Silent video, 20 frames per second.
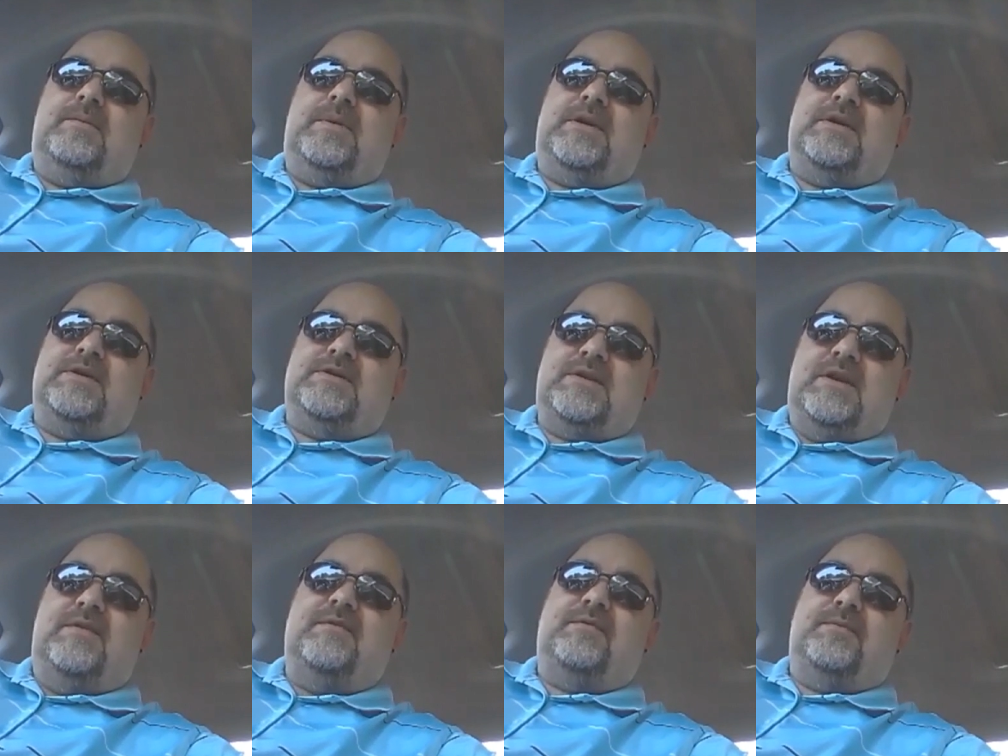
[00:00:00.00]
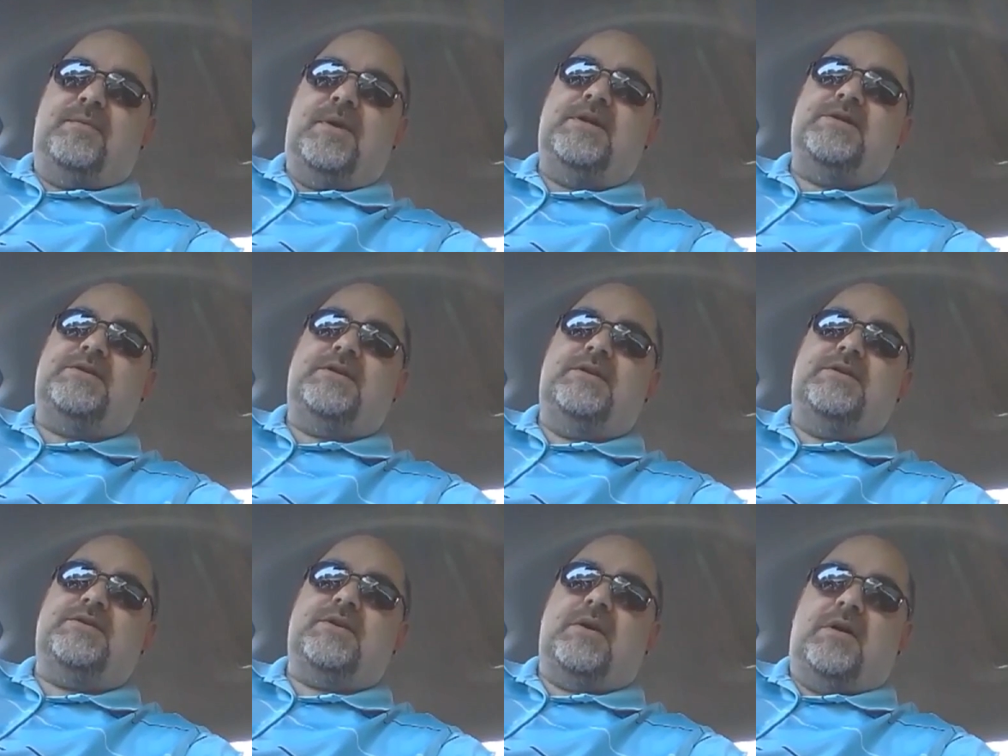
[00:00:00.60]
Because the
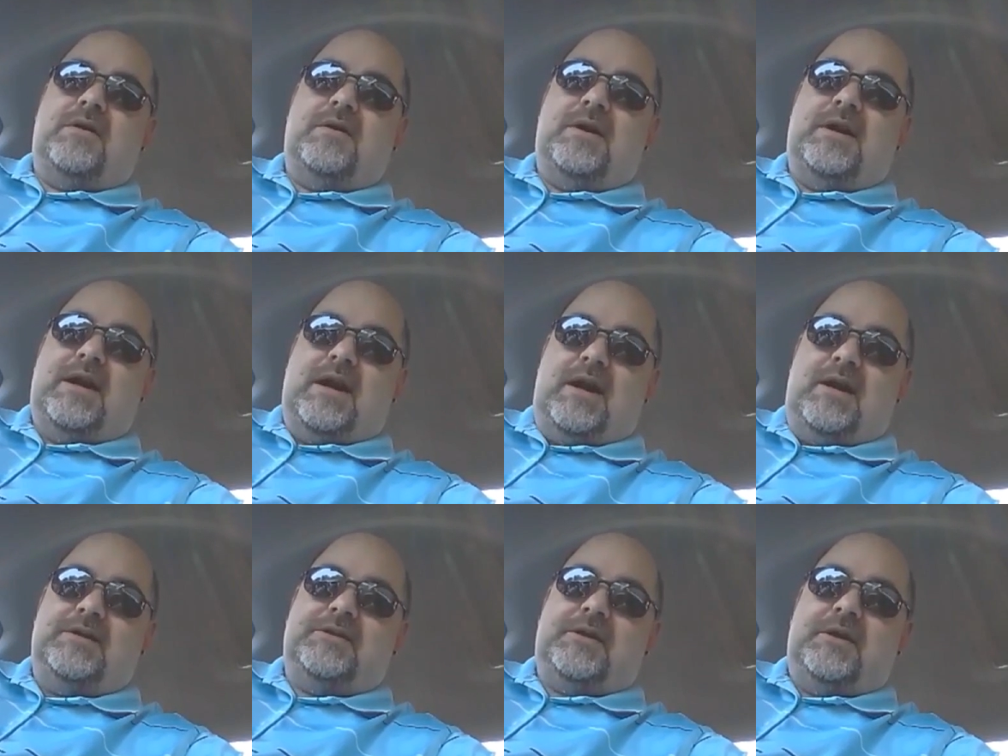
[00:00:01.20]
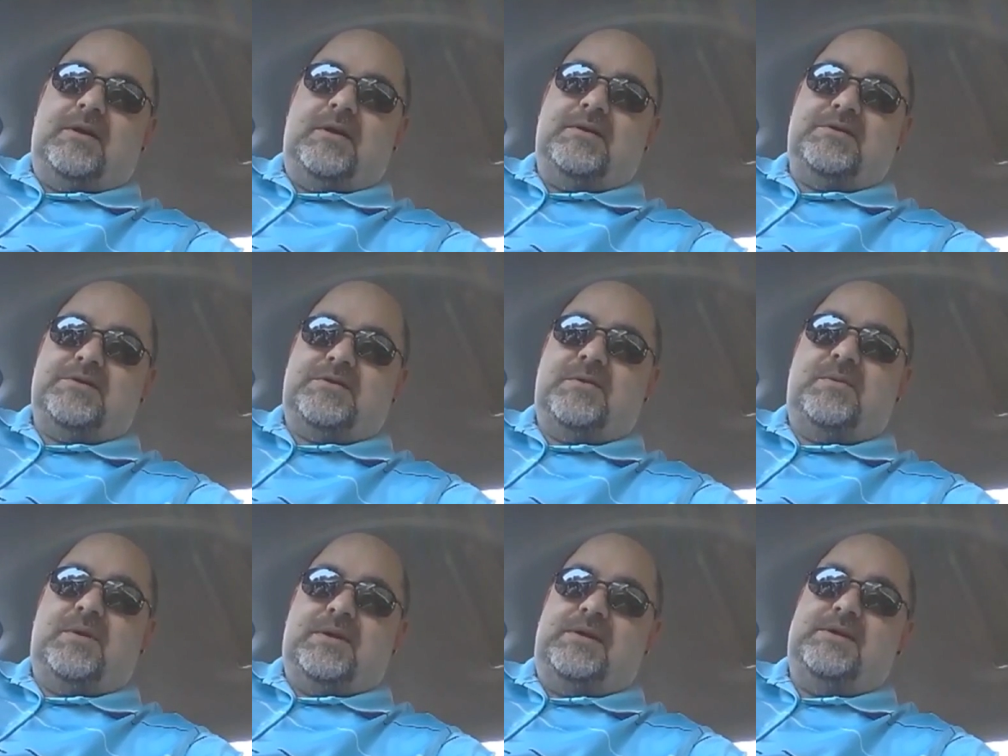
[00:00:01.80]
information is already out there
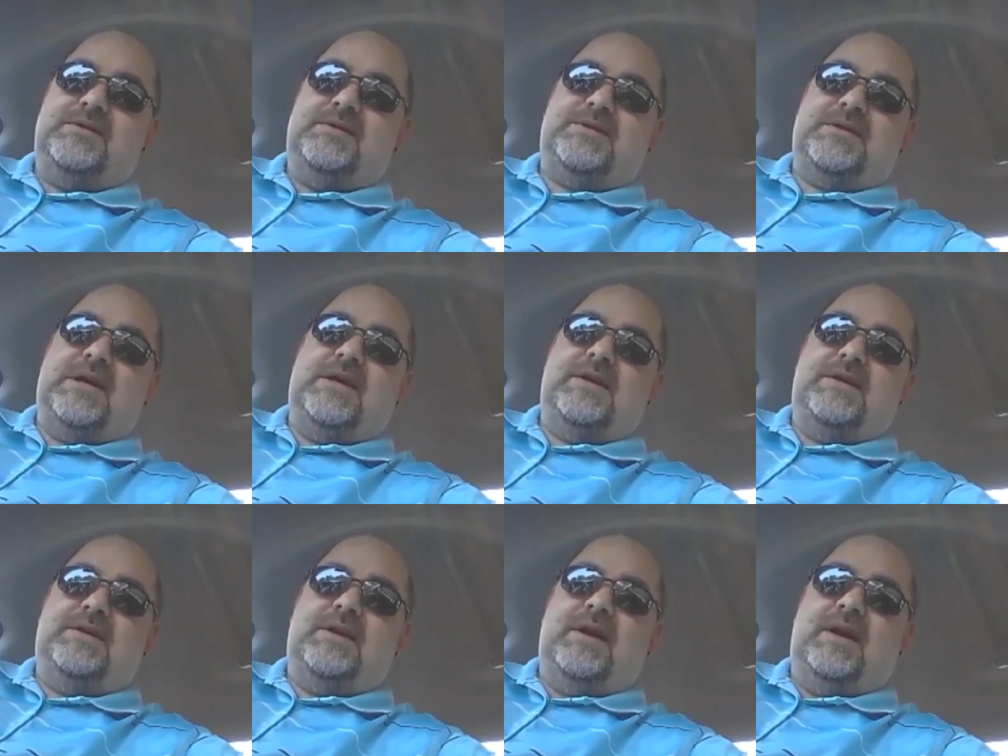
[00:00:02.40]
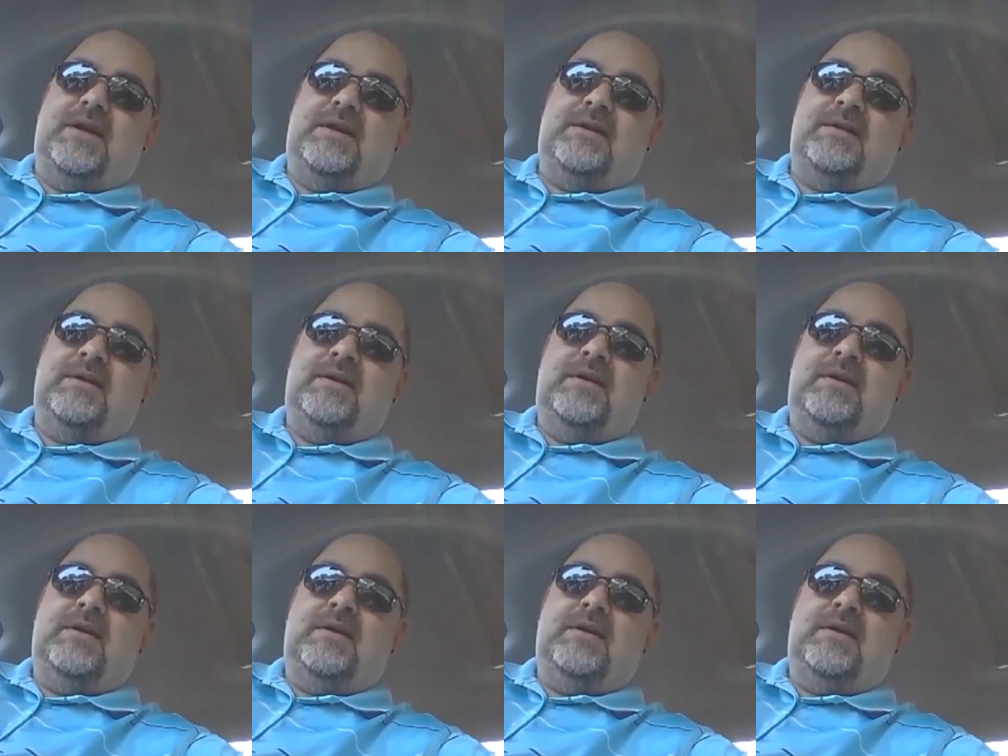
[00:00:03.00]
as to what he's said and done.